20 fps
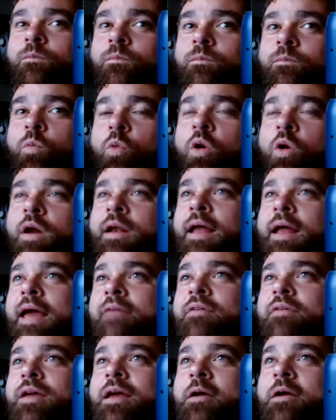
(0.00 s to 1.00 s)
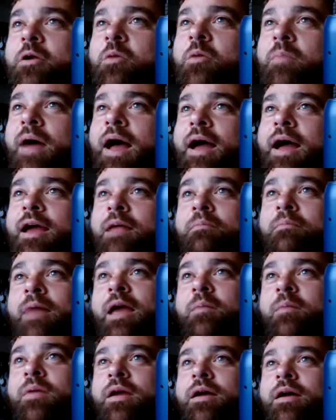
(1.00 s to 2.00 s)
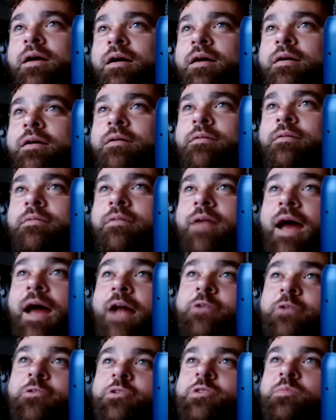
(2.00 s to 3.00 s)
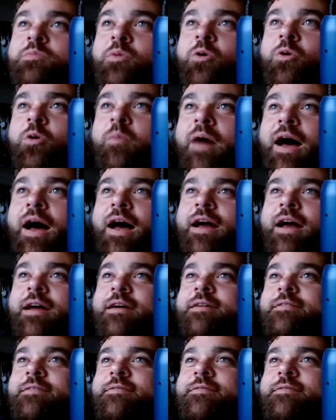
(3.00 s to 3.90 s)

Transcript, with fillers: one heavy hitter bike and maybe a nitro spool bike.